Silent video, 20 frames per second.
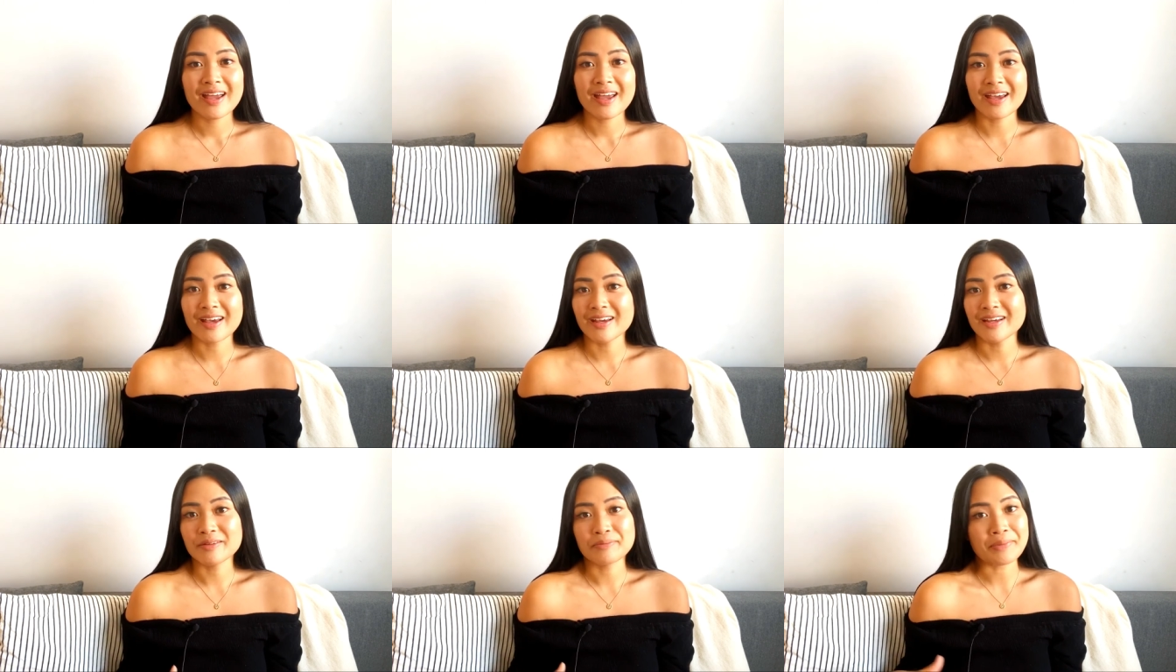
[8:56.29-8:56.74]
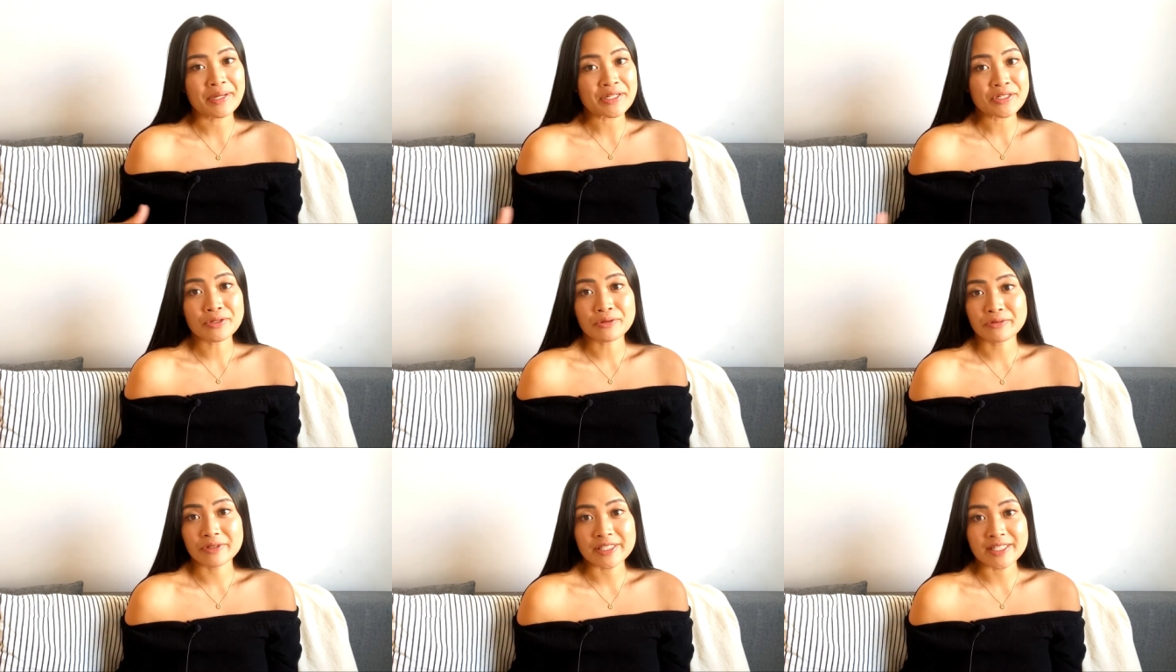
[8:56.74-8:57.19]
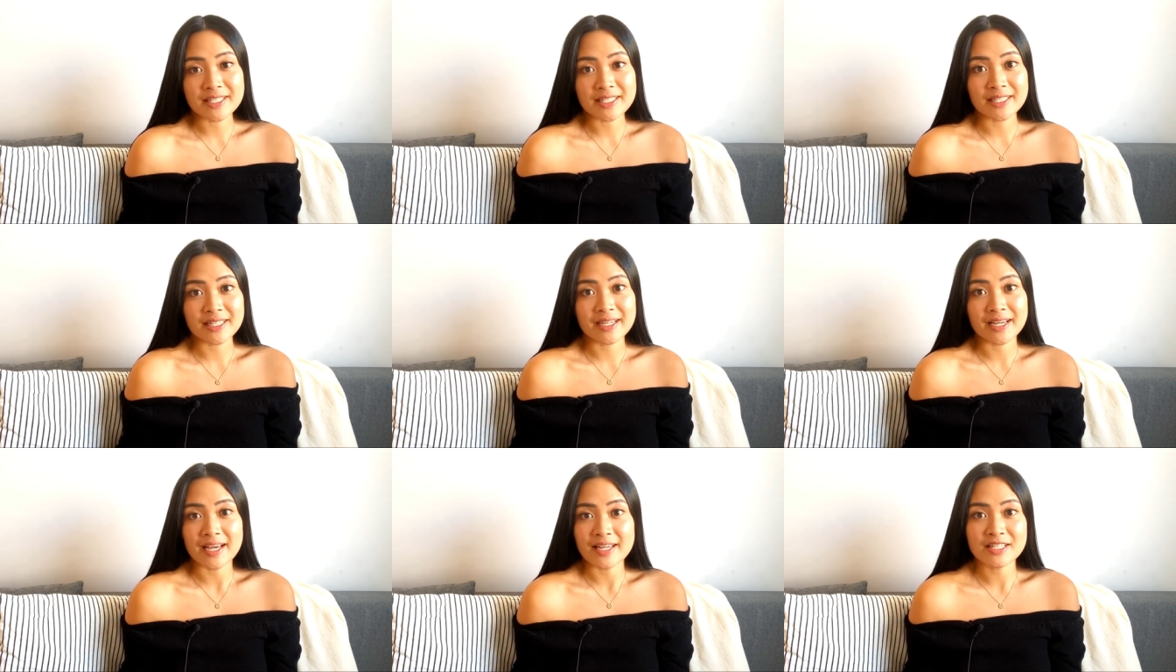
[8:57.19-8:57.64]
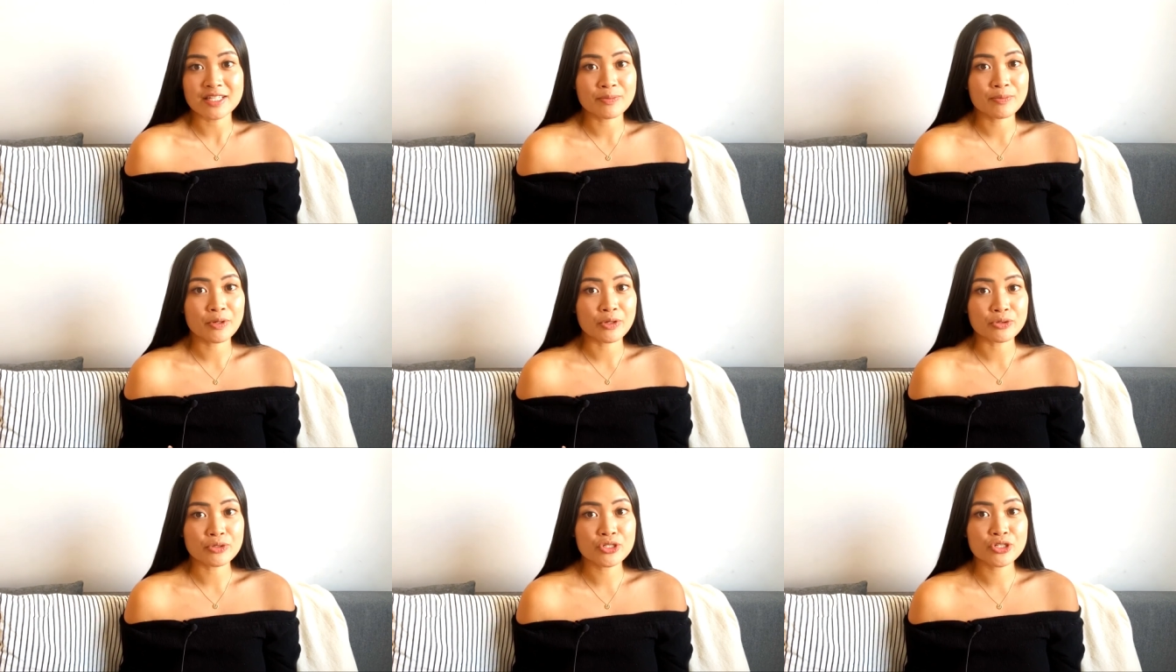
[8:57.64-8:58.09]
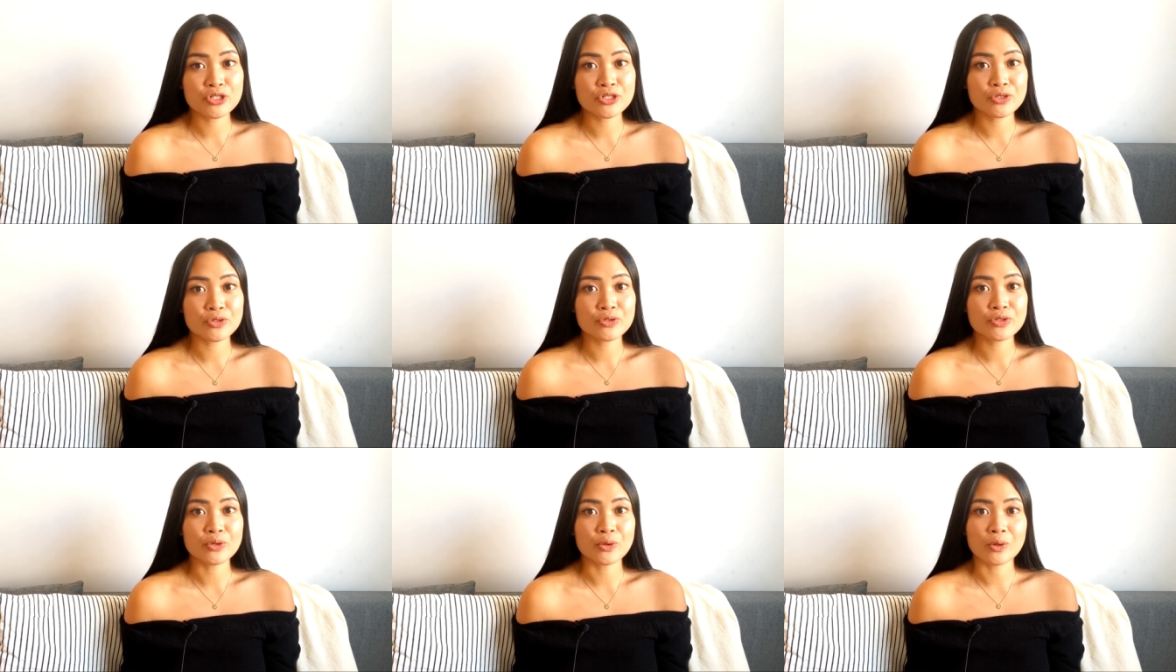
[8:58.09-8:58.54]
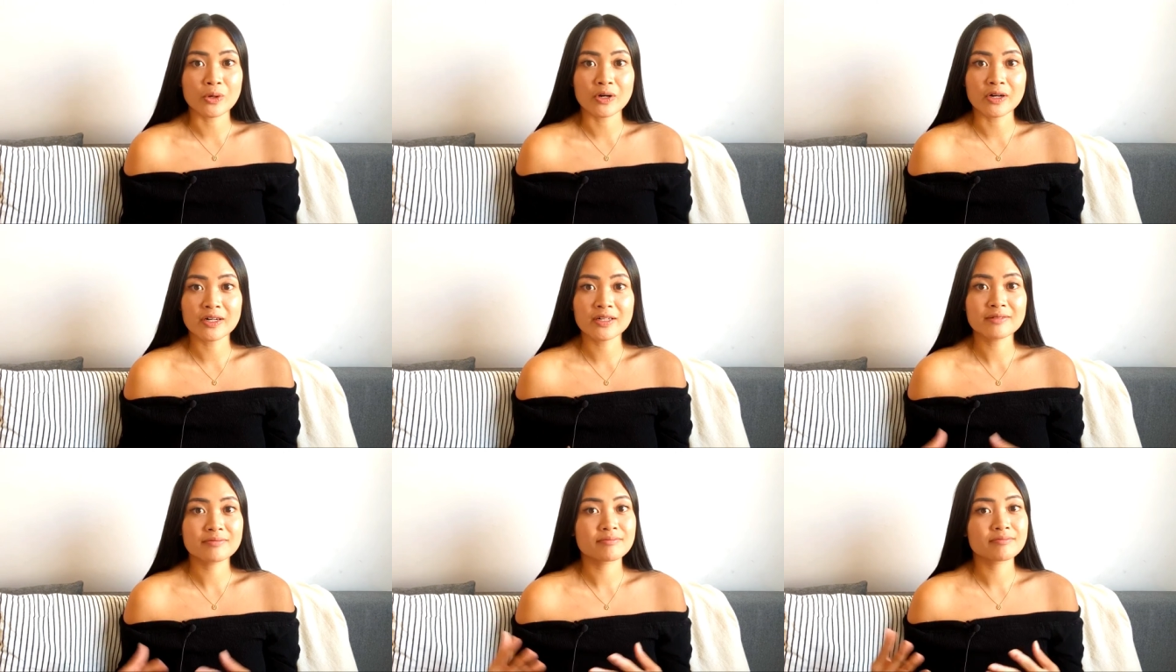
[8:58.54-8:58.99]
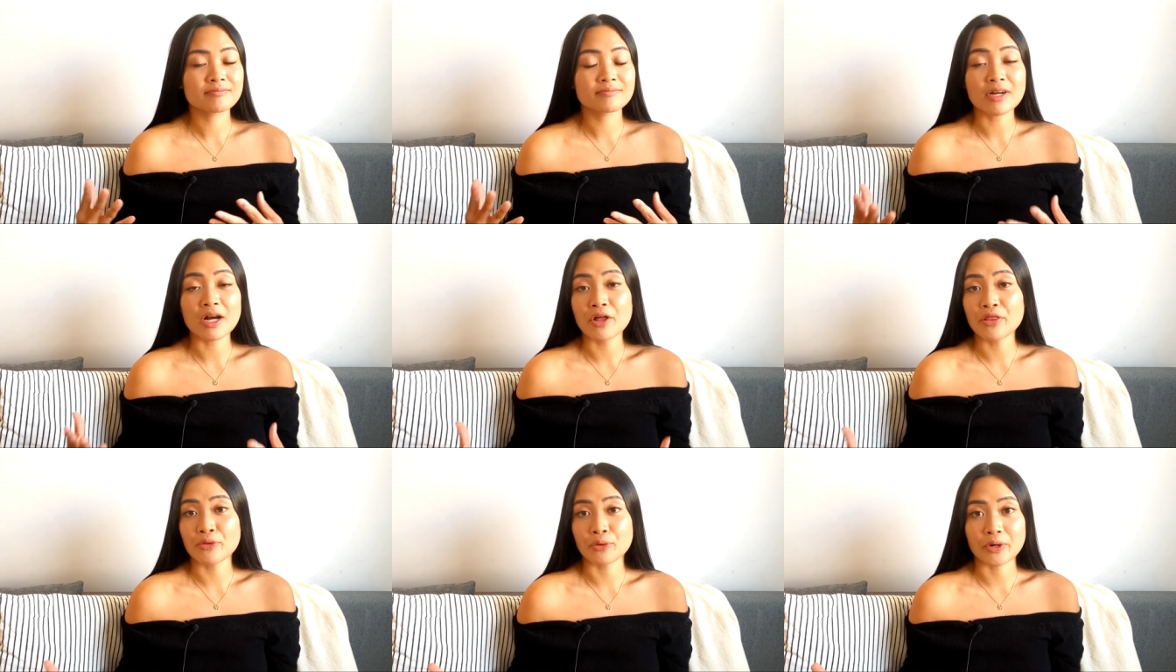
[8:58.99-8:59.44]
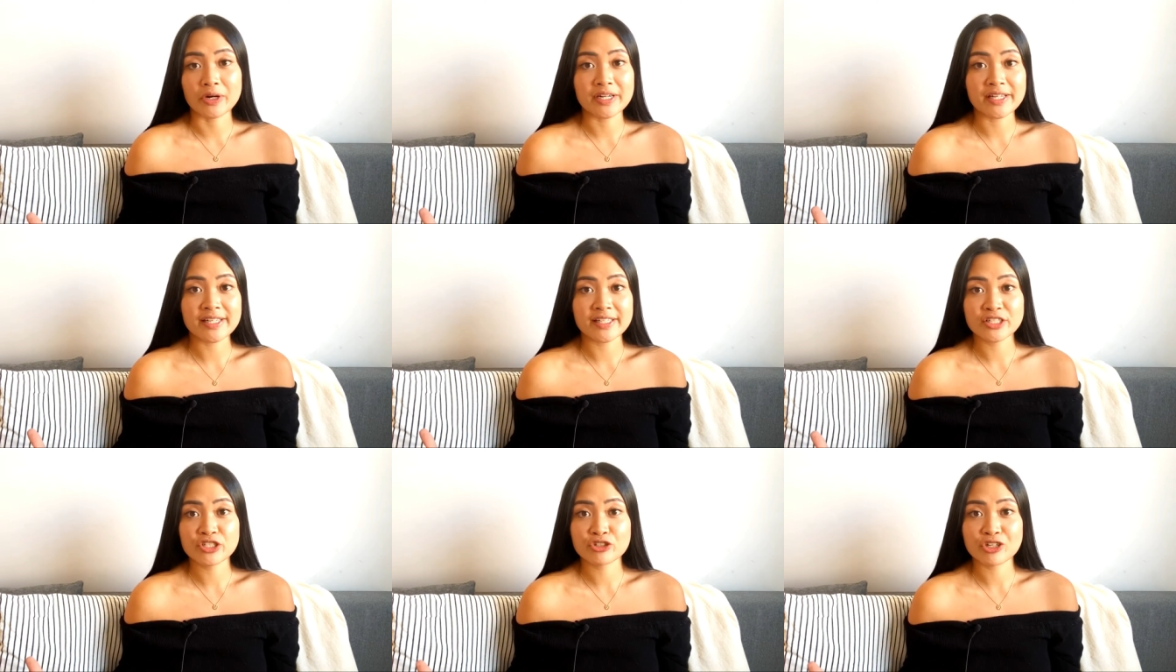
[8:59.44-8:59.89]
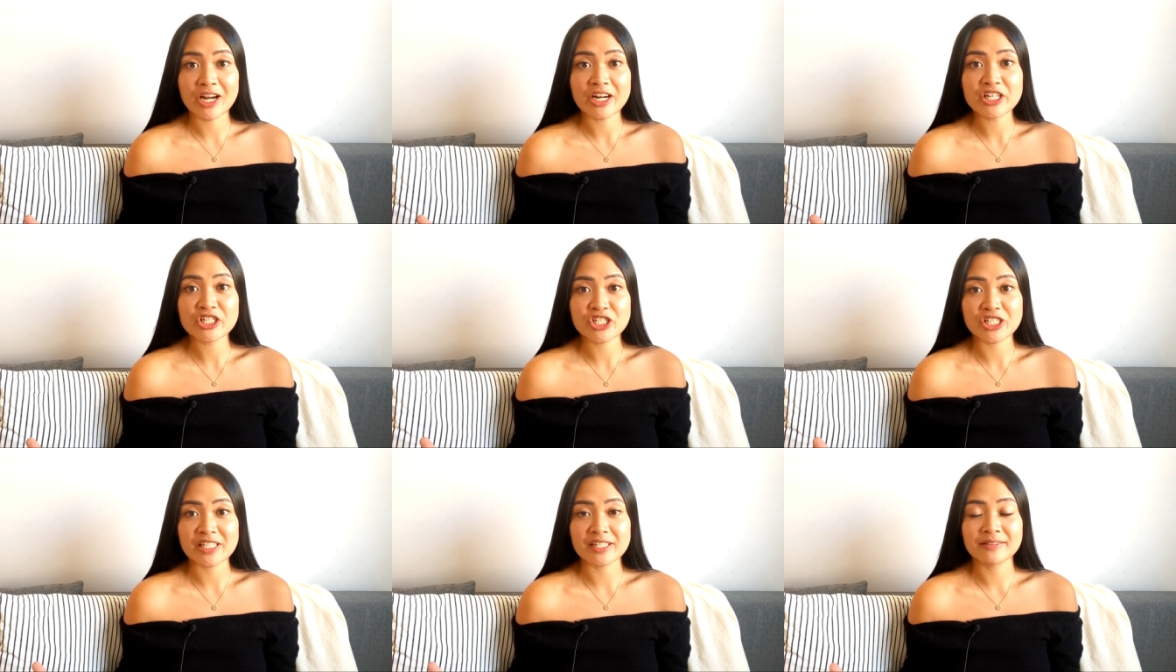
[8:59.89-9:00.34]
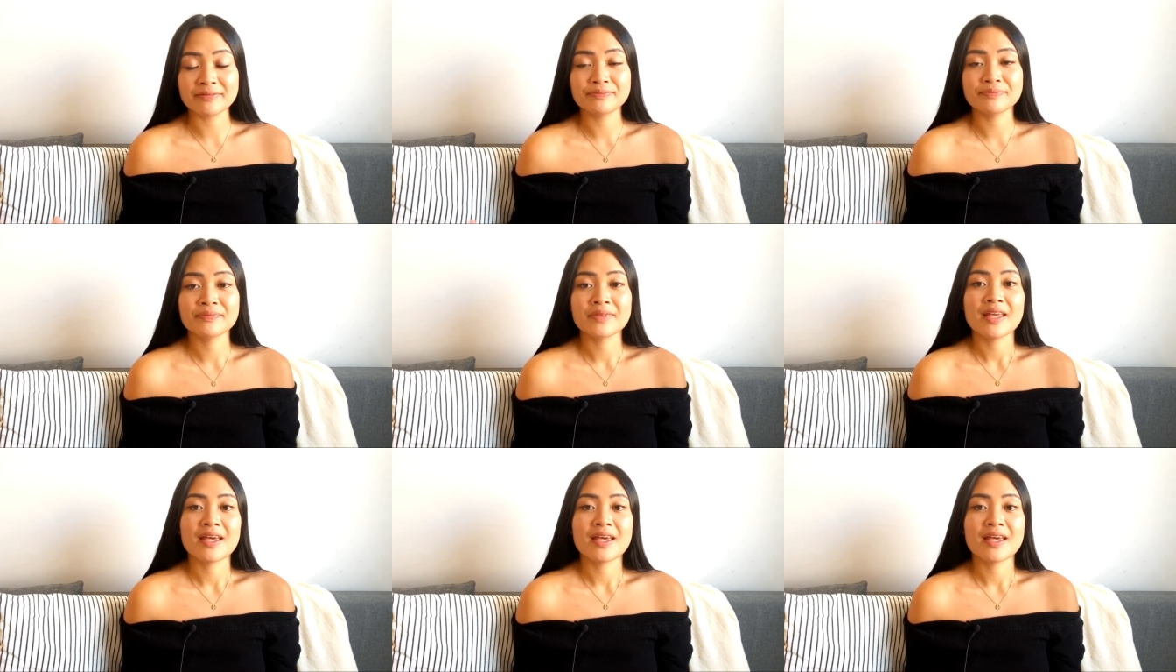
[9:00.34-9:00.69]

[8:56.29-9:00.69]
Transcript: and mental reasoning as opposed to your authority and strategy.